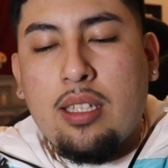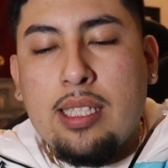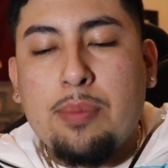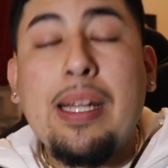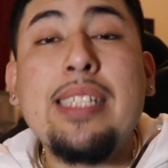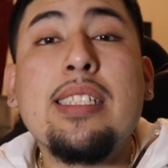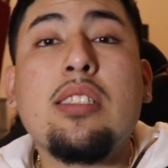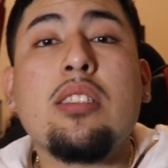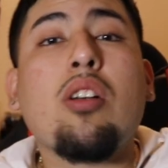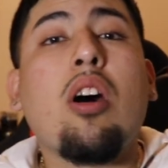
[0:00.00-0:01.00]
This
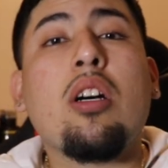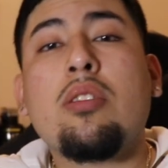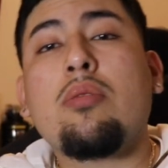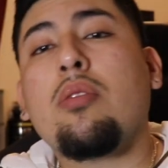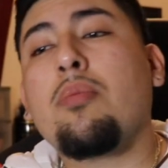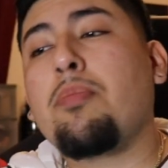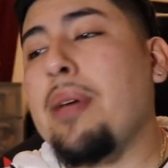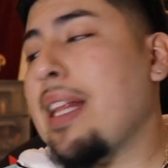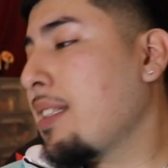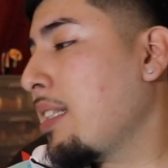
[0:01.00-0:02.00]
playlist is called
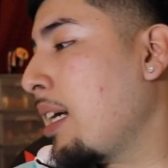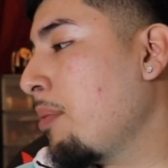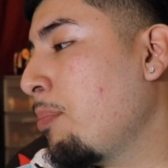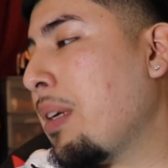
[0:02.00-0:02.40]
Bedtime.